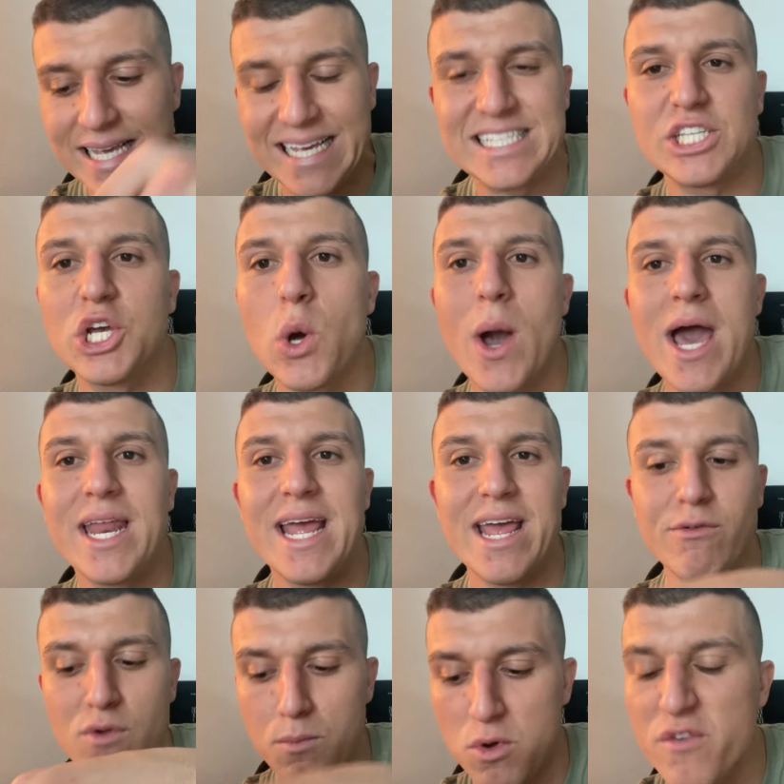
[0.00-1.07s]
is to go ahead
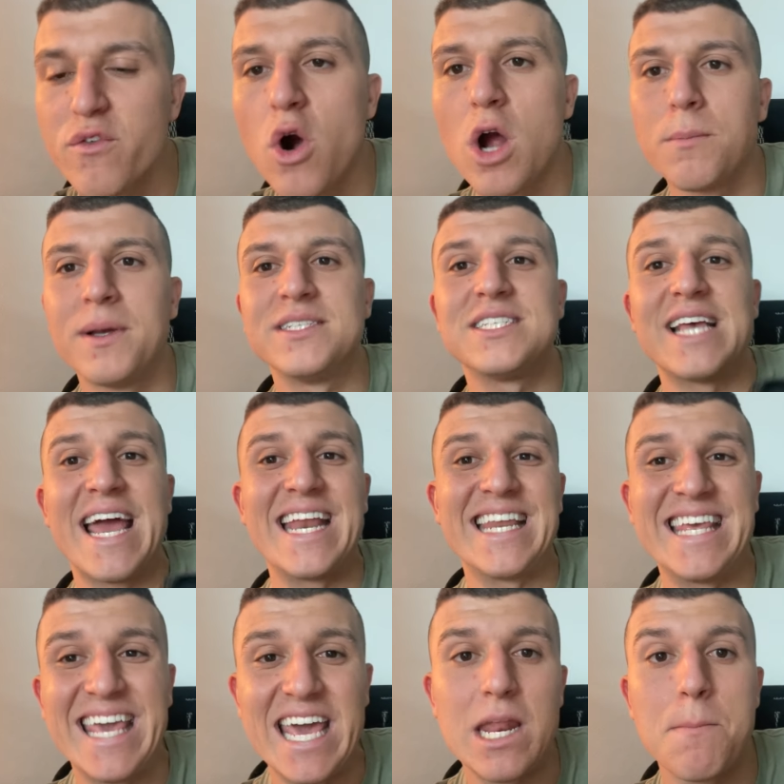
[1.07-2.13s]
and remove car business
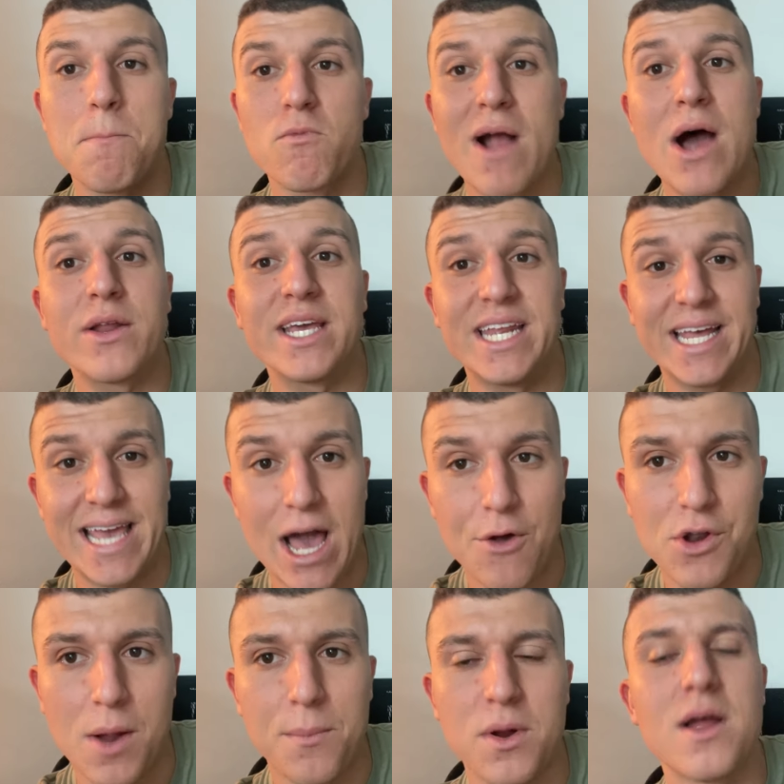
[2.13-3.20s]
and get routing and account
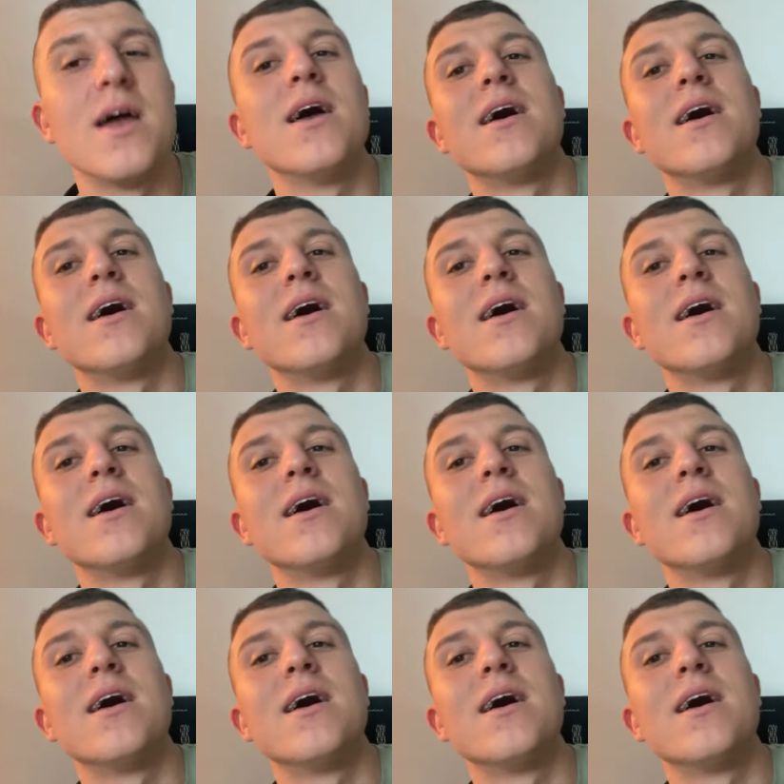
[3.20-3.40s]
number.